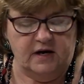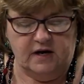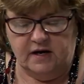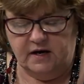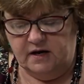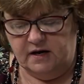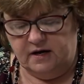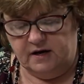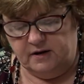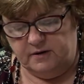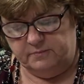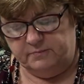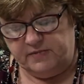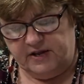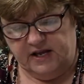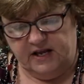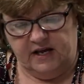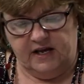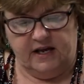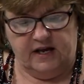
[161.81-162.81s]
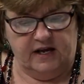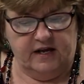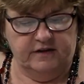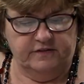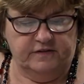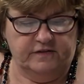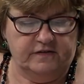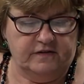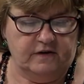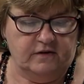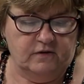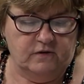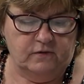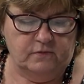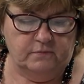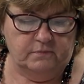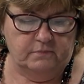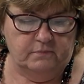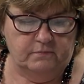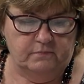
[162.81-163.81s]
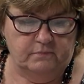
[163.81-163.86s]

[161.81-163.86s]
Um, okay. And so